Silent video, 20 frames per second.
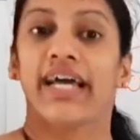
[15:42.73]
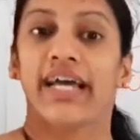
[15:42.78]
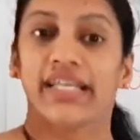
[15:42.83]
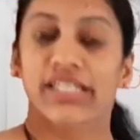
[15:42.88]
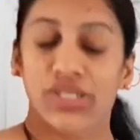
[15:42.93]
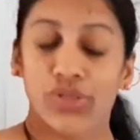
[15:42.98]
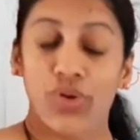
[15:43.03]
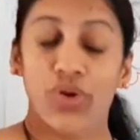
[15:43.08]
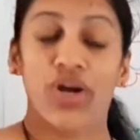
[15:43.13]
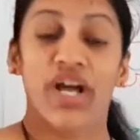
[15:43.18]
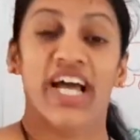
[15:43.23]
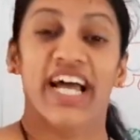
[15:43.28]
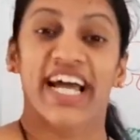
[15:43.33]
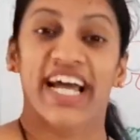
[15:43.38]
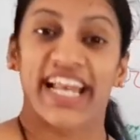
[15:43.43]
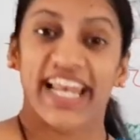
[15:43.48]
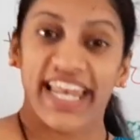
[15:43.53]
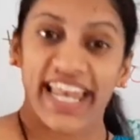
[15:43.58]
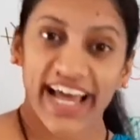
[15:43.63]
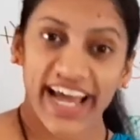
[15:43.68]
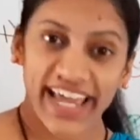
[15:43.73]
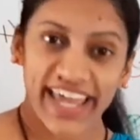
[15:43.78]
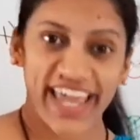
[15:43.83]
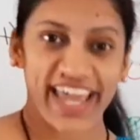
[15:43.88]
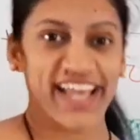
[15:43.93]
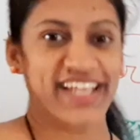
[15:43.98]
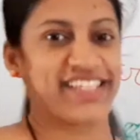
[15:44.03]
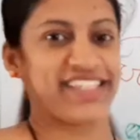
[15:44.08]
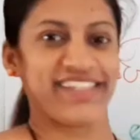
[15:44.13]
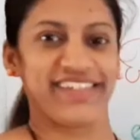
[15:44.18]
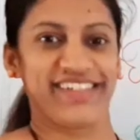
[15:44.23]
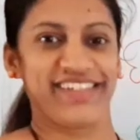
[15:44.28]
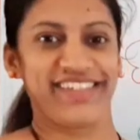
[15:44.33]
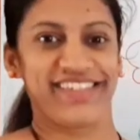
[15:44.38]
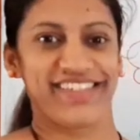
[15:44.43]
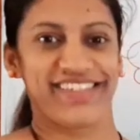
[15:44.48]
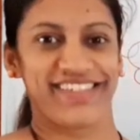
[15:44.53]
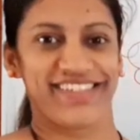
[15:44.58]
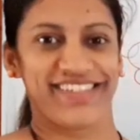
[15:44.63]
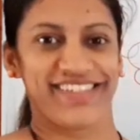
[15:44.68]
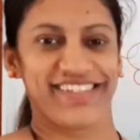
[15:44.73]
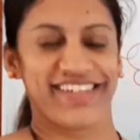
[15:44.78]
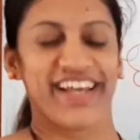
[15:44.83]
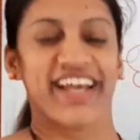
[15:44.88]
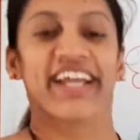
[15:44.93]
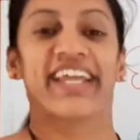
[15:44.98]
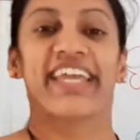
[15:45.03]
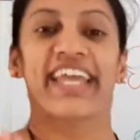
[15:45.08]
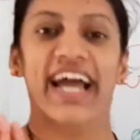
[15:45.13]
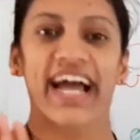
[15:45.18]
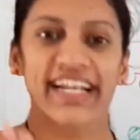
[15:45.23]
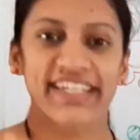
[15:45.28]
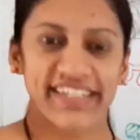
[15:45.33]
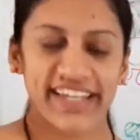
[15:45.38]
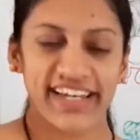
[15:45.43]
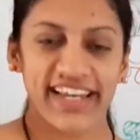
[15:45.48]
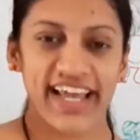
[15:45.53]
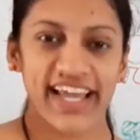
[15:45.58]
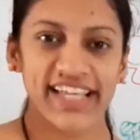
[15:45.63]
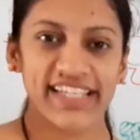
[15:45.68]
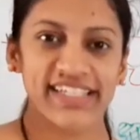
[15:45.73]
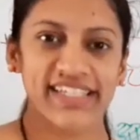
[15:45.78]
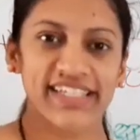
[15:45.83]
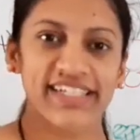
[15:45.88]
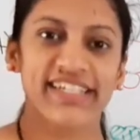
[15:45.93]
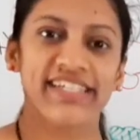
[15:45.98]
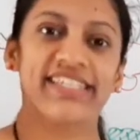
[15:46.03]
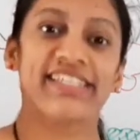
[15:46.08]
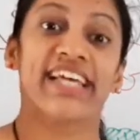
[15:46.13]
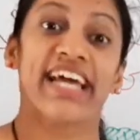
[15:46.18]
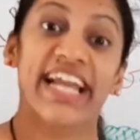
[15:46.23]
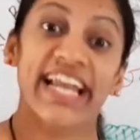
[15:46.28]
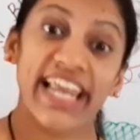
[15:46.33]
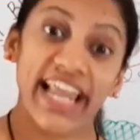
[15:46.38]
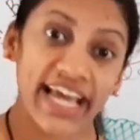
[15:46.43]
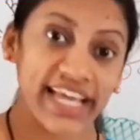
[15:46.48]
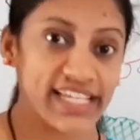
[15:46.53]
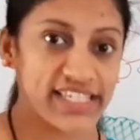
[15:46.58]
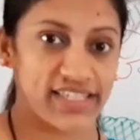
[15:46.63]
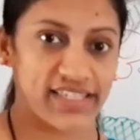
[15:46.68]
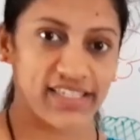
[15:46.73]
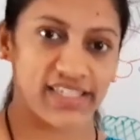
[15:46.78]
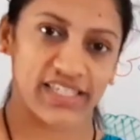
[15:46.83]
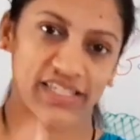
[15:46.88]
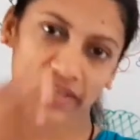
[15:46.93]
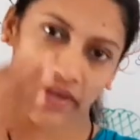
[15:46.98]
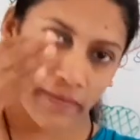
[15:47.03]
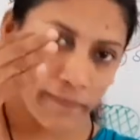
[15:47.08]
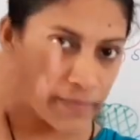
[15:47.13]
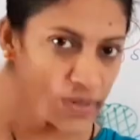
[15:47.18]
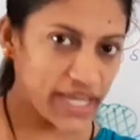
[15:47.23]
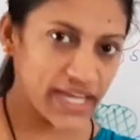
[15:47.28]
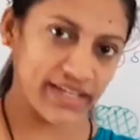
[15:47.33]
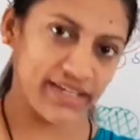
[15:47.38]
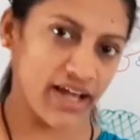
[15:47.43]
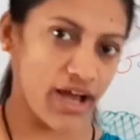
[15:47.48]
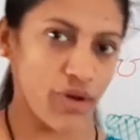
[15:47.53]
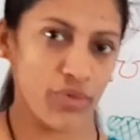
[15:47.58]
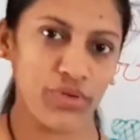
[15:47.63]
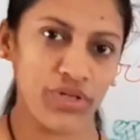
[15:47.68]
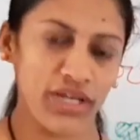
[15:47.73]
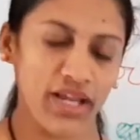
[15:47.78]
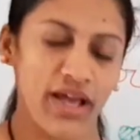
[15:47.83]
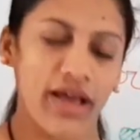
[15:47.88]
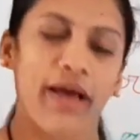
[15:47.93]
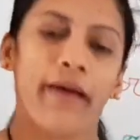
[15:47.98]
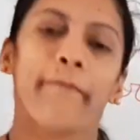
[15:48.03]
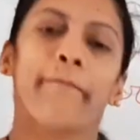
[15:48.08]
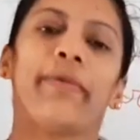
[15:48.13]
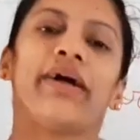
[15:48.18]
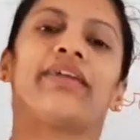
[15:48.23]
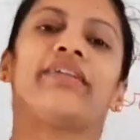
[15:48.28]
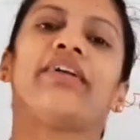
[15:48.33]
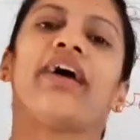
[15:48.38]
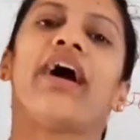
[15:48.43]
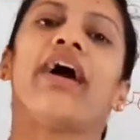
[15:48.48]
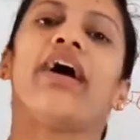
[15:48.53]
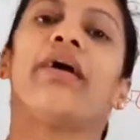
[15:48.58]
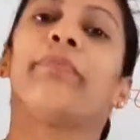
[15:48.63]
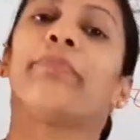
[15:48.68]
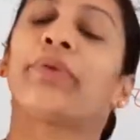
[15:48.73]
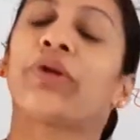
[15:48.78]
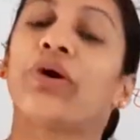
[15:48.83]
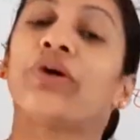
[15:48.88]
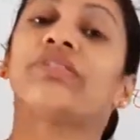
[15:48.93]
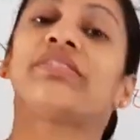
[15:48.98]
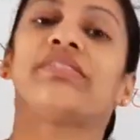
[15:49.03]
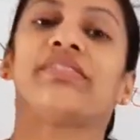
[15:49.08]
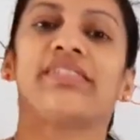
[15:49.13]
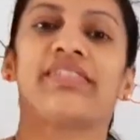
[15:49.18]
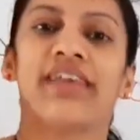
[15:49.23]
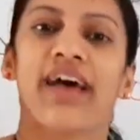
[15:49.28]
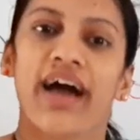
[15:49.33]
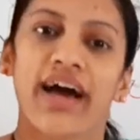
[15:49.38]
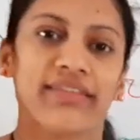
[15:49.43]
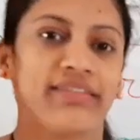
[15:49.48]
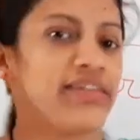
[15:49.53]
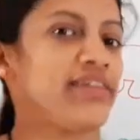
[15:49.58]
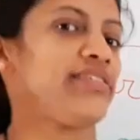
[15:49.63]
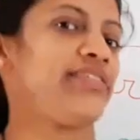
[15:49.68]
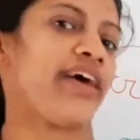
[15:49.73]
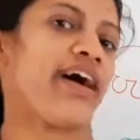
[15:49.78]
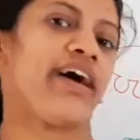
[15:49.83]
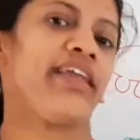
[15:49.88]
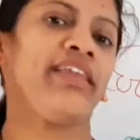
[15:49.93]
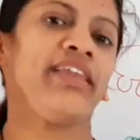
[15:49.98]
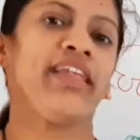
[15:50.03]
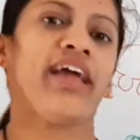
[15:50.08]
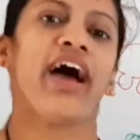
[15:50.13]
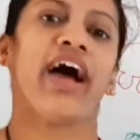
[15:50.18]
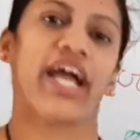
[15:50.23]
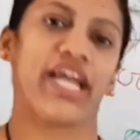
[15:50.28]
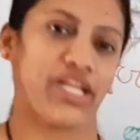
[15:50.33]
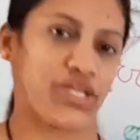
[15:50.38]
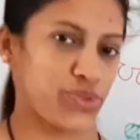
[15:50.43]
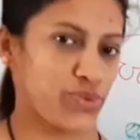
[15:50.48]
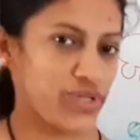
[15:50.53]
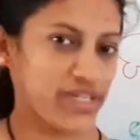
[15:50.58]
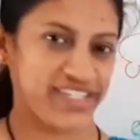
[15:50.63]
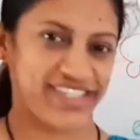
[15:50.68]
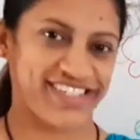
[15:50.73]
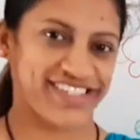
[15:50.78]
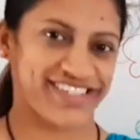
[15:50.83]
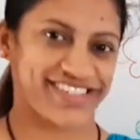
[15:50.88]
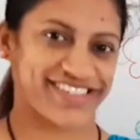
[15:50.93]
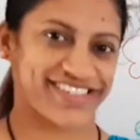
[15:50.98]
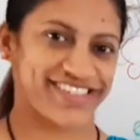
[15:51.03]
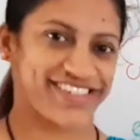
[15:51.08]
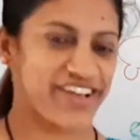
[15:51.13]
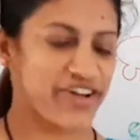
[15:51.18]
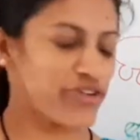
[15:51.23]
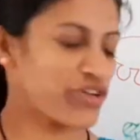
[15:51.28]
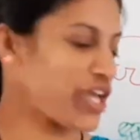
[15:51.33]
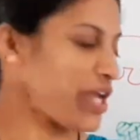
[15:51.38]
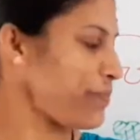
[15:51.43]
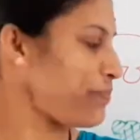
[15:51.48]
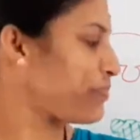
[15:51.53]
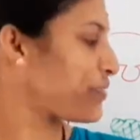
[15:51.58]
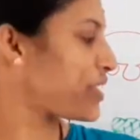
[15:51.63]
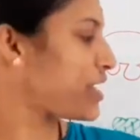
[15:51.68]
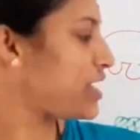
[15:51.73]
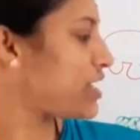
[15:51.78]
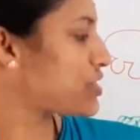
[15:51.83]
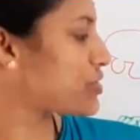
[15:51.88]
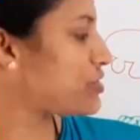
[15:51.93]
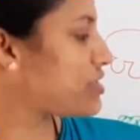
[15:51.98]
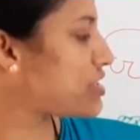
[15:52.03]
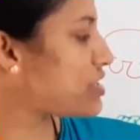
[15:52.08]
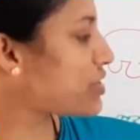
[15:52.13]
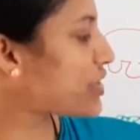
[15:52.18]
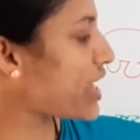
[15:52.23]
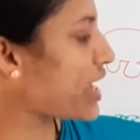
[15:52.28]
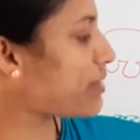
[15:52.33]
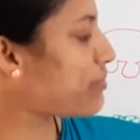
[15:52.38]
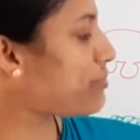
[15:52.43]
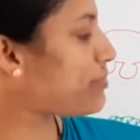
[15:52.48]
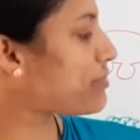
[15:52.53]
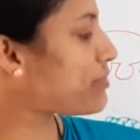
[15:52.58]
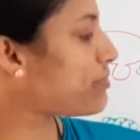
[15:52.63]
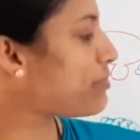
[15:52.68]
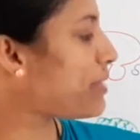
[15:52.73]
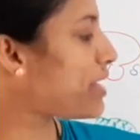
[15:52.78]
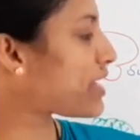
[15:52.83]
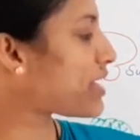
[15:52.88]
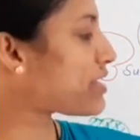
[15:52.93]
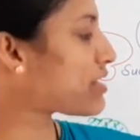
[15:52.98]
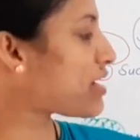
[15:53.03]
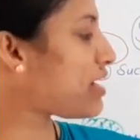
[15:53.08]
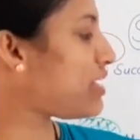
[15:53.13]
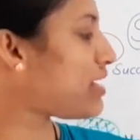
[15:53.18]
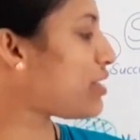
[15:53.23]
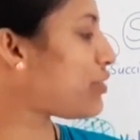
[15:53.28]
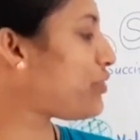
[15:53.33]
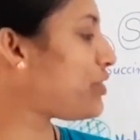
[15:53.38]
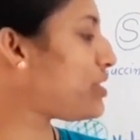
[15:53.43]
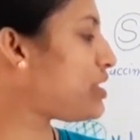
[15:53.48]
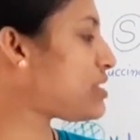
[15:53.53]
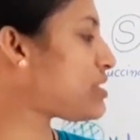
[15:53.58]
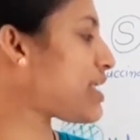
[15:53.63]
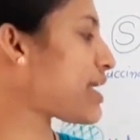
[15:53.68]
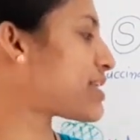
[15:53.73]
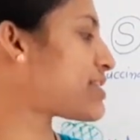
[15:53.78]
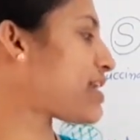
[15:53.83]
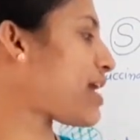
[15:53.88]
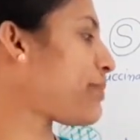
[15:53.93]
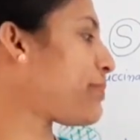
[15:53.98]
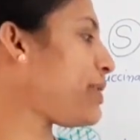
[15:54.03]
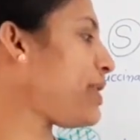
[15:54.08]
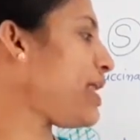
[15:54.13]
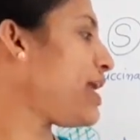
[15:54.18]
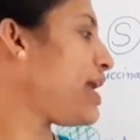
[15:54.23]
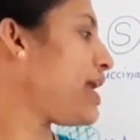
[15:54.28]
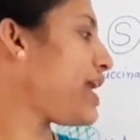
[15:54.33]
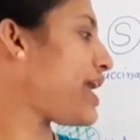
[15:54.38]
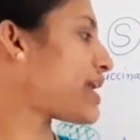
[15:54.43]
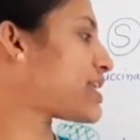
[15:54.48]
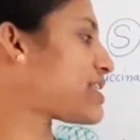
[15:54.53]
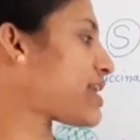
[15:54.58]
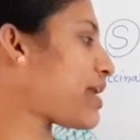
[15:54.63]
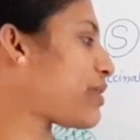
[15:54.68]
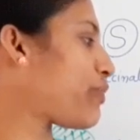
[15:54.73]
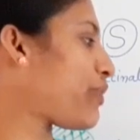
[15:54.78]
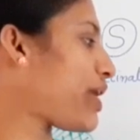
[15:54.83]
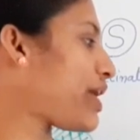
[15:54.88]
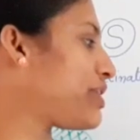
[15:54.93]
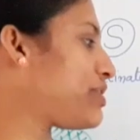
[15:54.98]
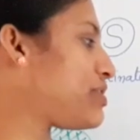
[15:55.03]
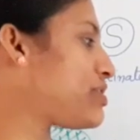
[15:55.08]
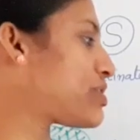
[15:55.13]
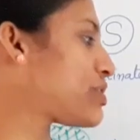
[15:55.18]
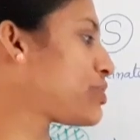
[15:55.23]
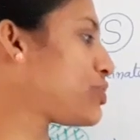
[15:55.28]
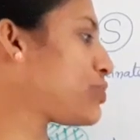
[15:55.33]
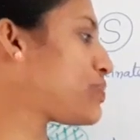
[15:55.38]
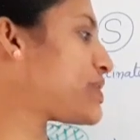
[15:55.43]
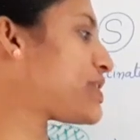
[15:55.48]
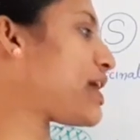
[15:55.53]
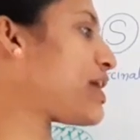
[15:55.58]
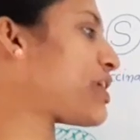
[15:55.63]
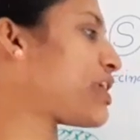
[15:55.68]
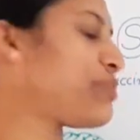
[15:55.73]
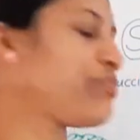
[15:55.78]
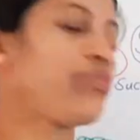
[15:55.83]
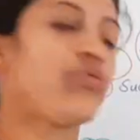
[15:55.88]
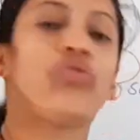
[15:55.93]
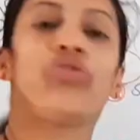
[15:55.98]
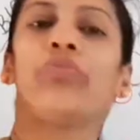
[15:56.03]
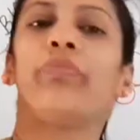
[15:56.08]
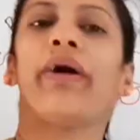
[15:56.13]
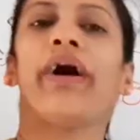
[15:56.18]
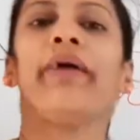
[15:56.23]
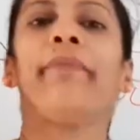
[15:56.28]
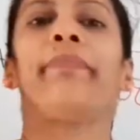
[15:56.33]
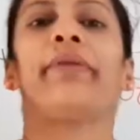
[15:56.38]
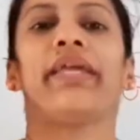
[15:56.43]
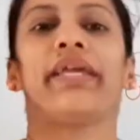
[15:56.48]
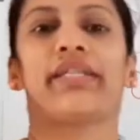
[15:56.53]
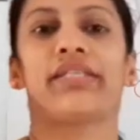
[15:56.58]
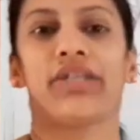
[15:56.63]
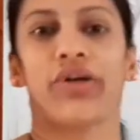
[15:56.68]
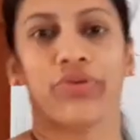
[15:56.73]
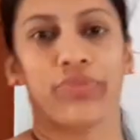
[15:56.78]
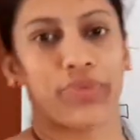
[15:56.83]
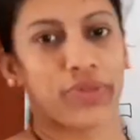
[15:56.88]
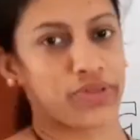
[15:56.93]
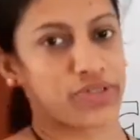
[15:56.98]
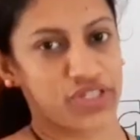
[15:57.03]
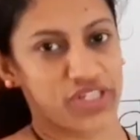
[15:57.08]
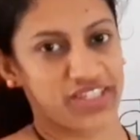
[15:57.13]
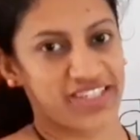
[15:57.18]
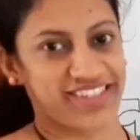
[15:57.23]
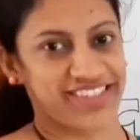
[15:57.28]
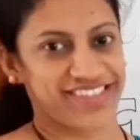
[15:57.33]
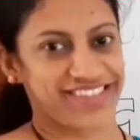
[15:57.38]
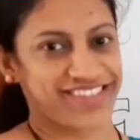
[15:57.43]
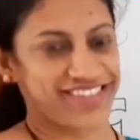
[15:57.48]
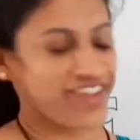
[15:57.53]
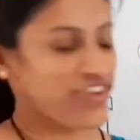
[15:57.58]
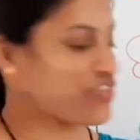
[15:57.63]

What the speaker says: So lyases catalyzes lysis breakdown, but process other than hydrolysis. Okay, so you can make it clear with this example. X and Y, these groups are removed by breakdown process.